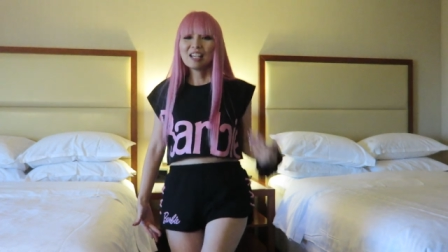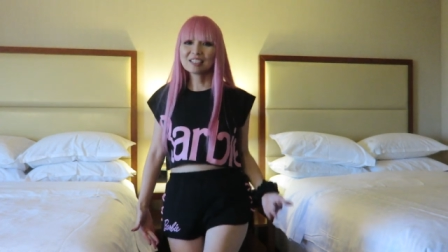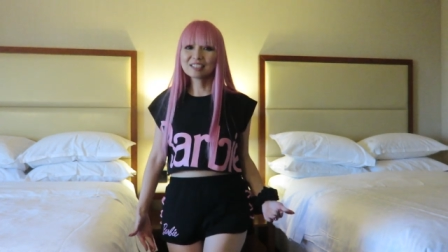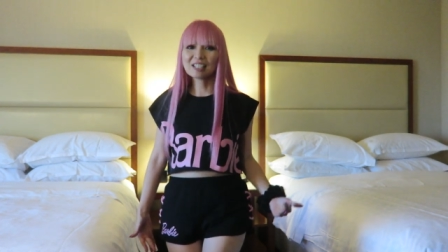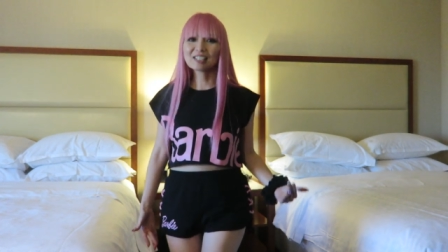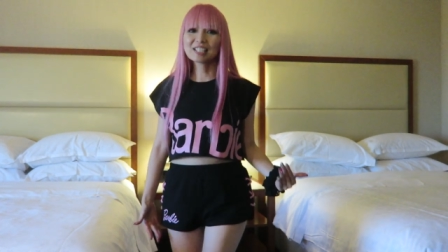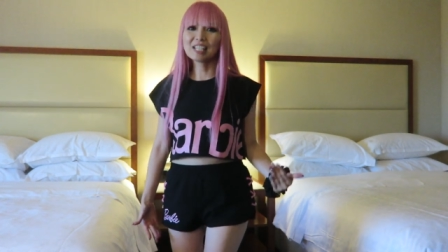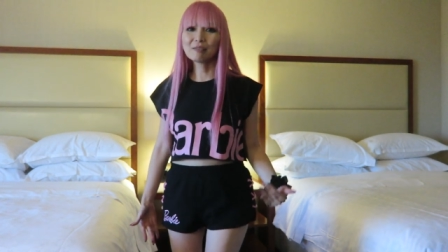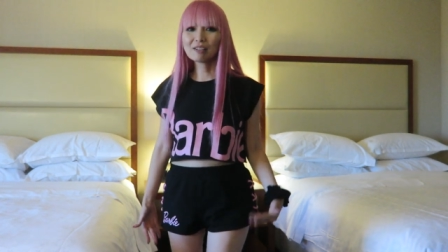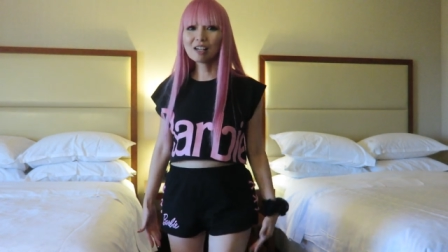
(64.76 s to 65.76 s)
exact
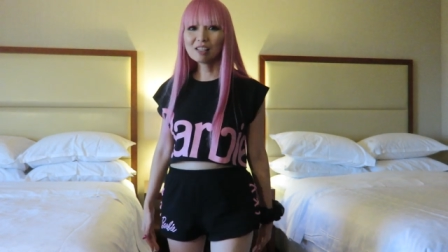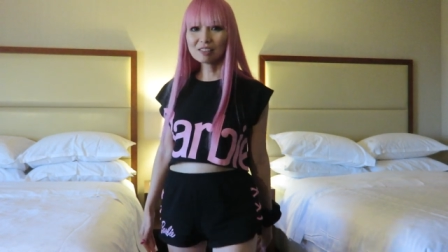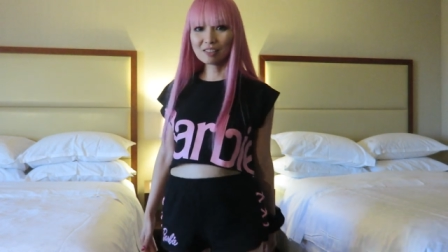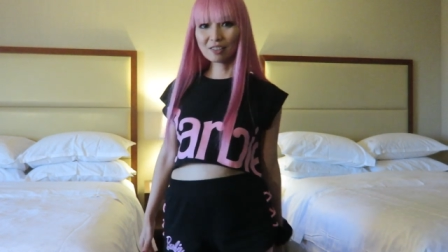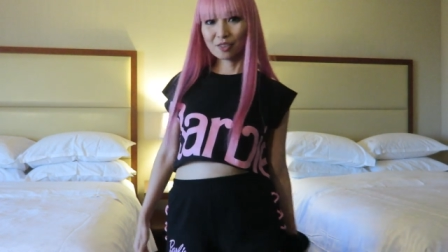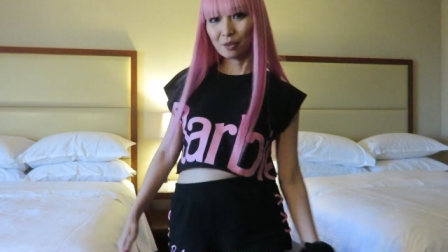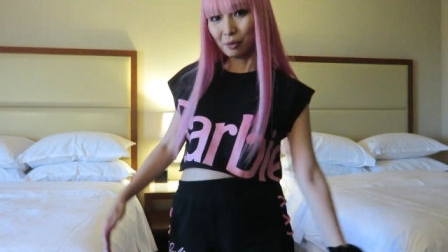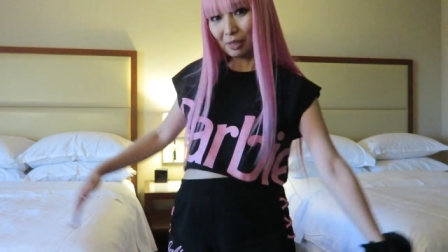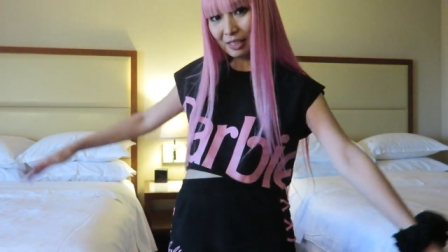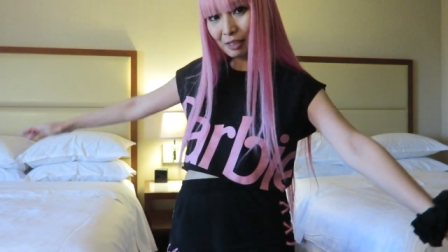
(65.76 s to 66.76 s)
same color, so
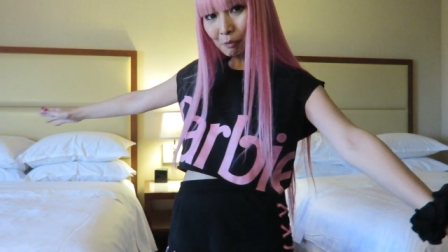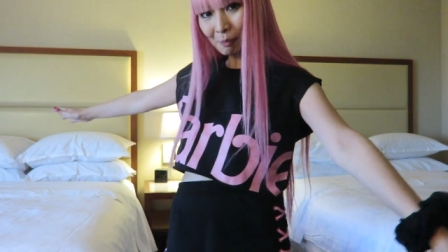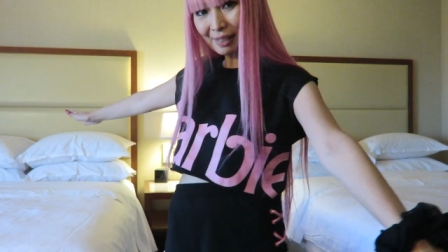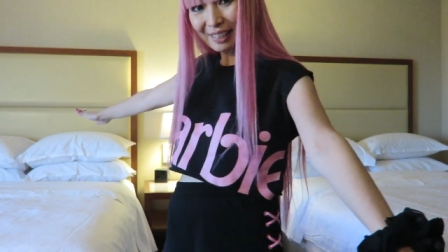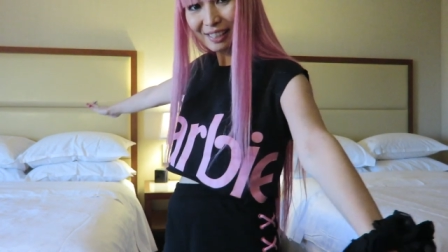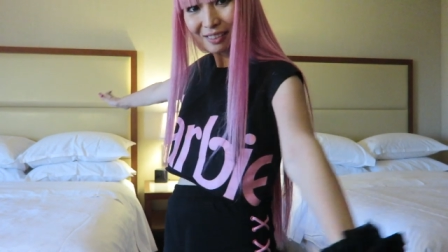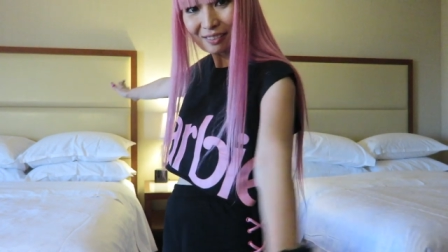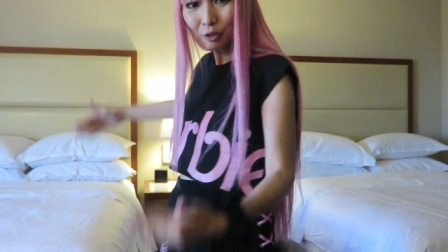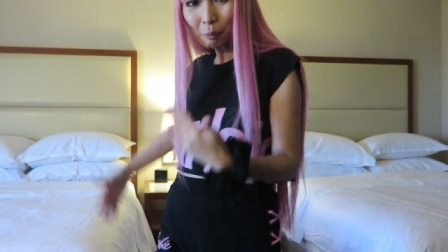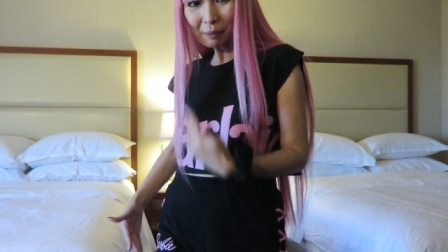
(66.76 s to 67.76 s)
I didn't mind
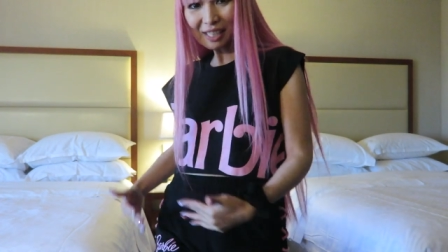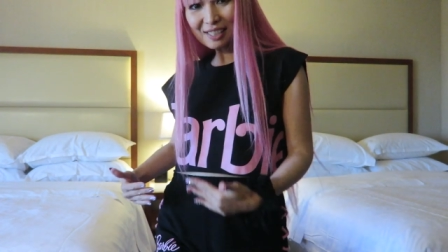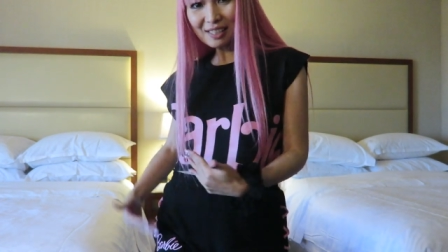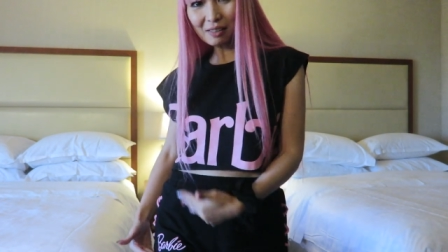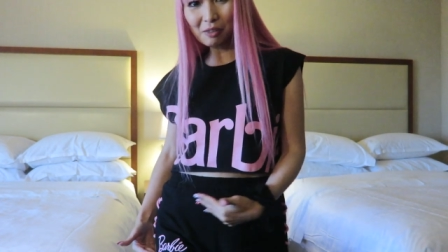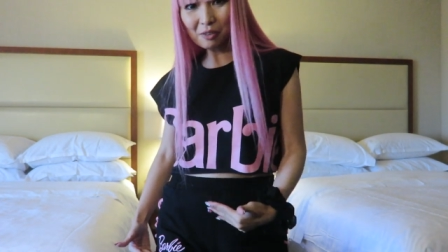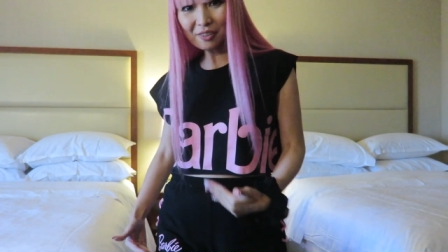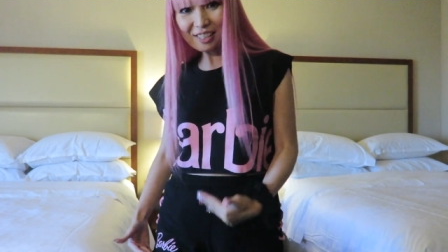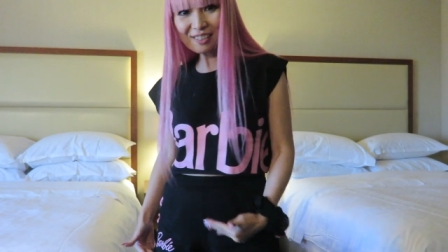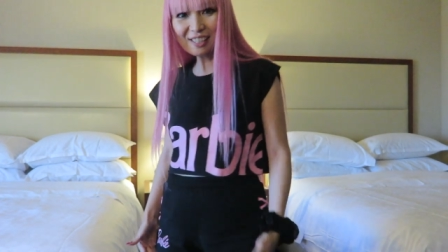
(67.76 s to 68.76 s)
to mix the
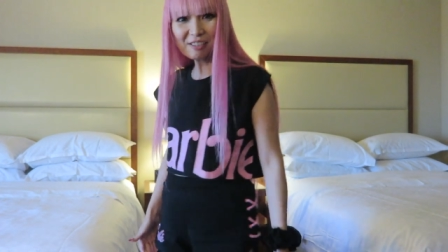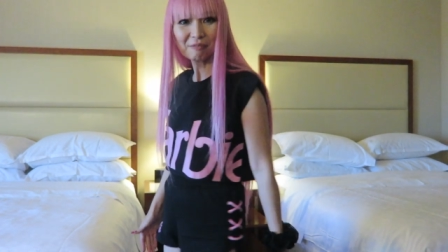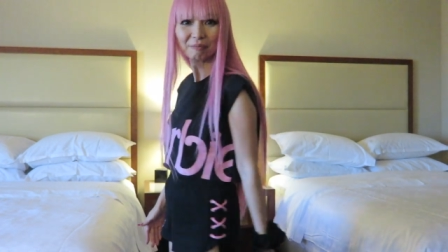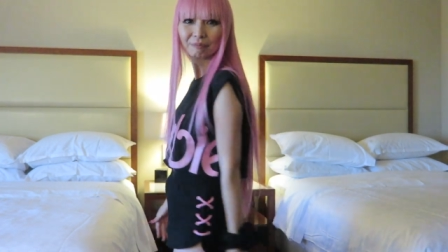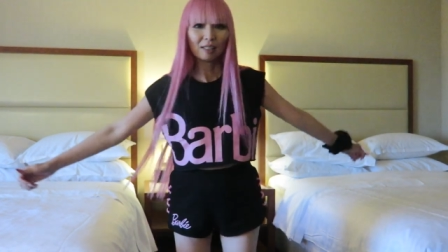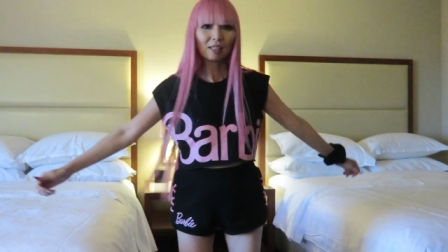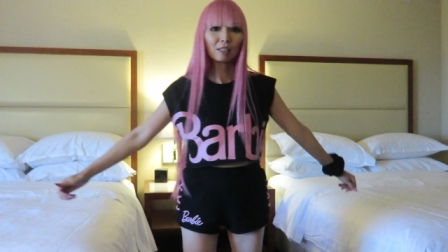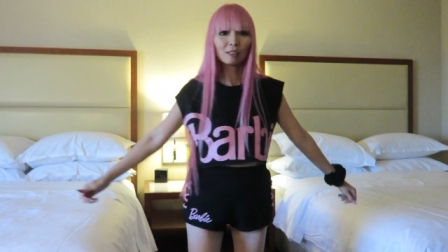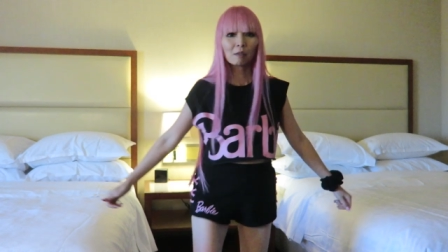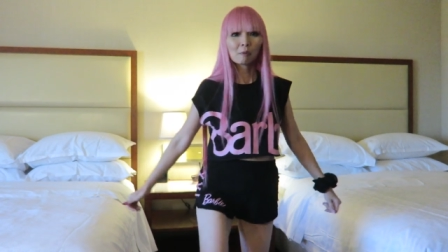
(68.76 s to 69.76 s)
logo this time.
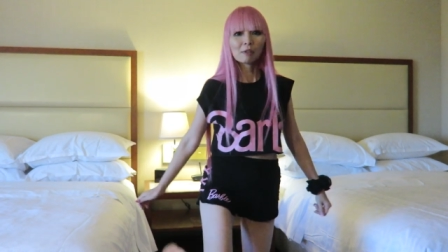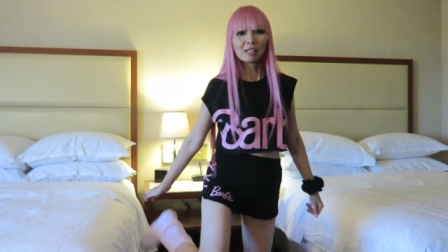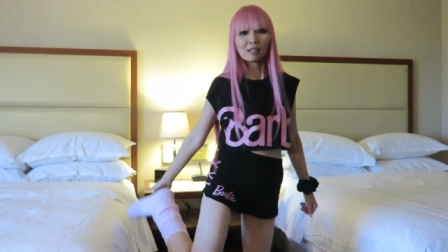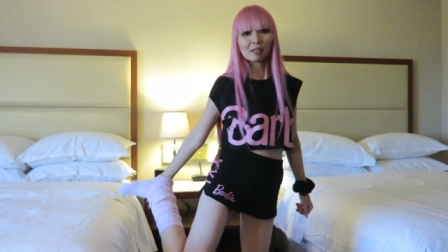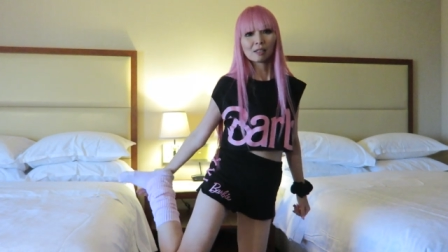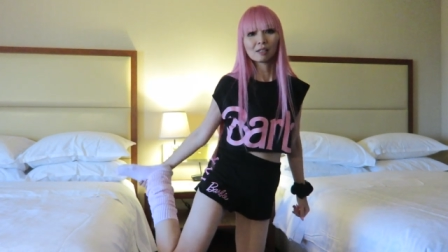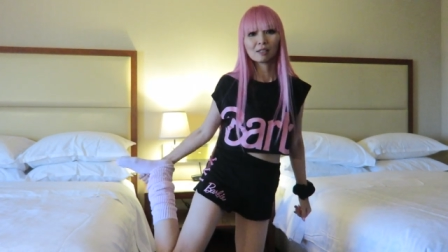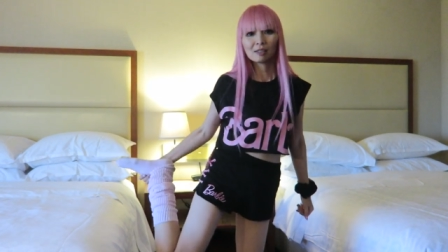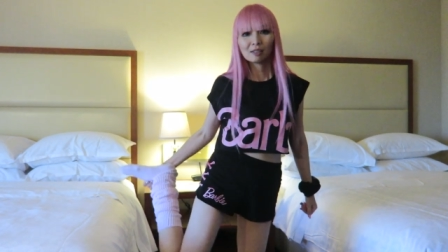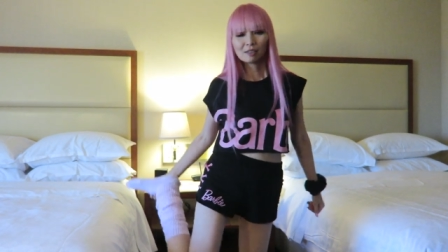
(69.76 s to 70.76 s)
And I'm wearing
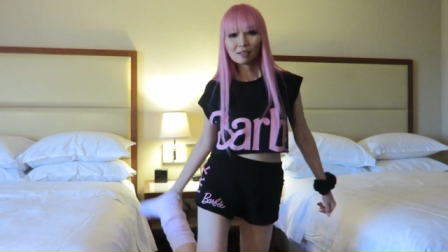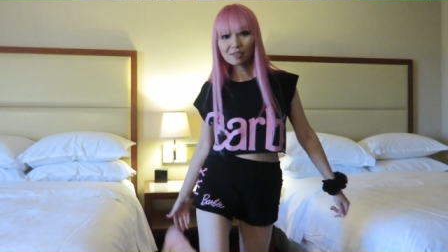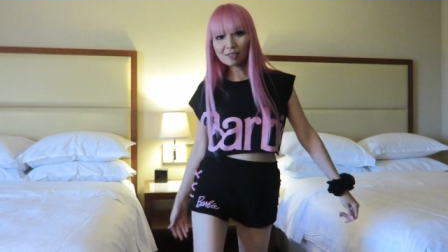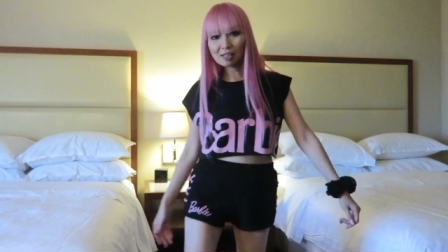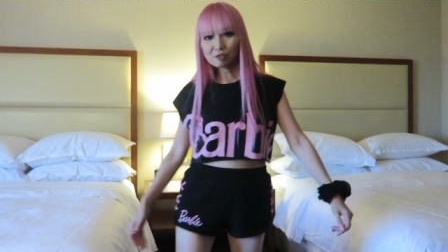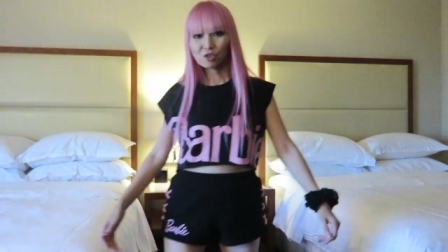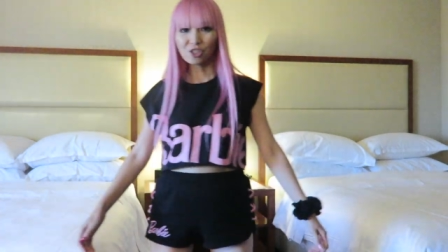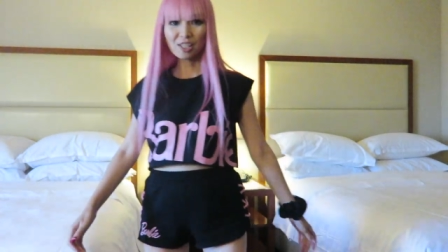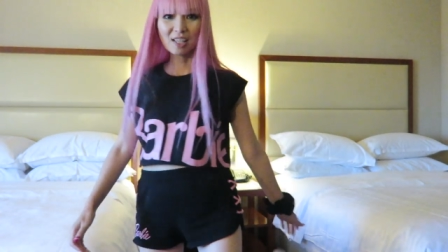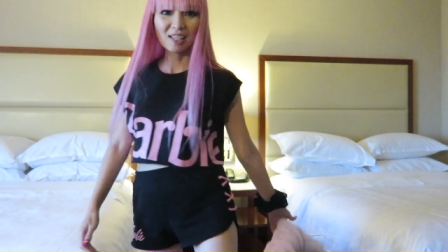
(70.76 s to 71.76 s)

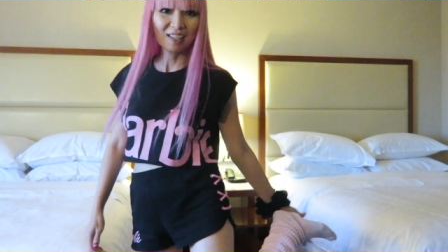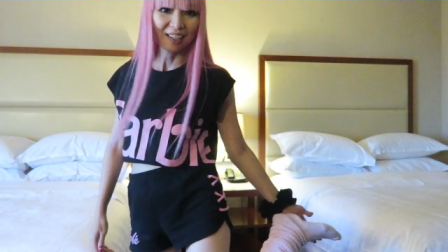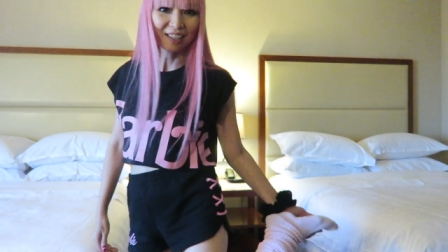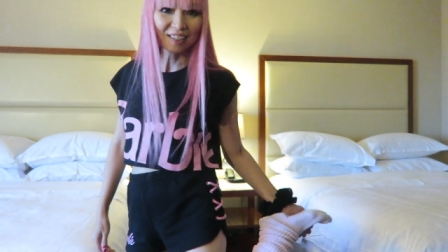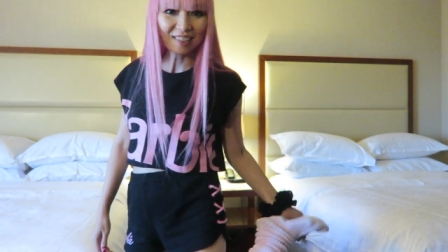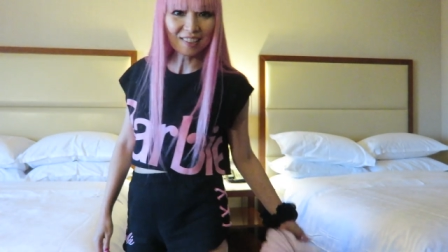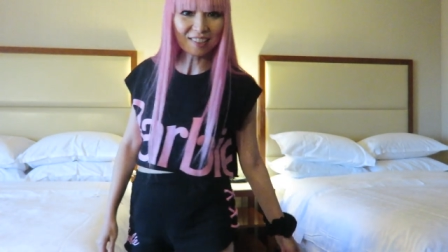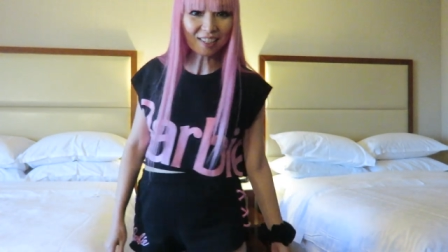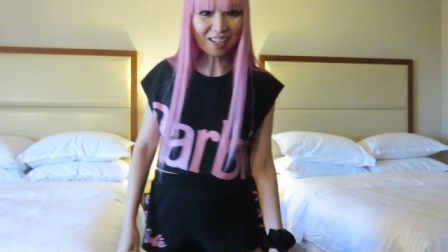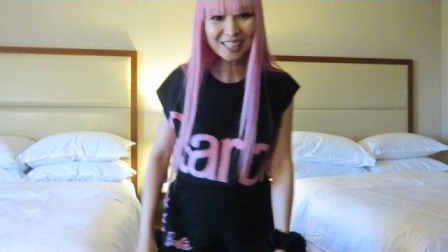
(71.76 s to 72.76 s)
slouchy
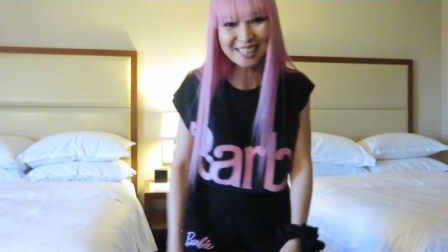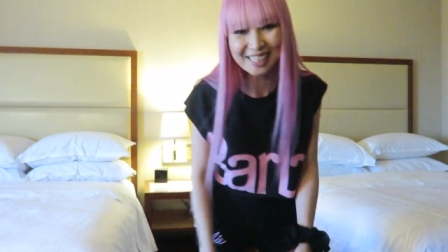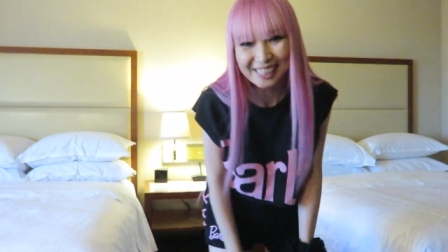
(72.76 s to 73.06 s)
socks.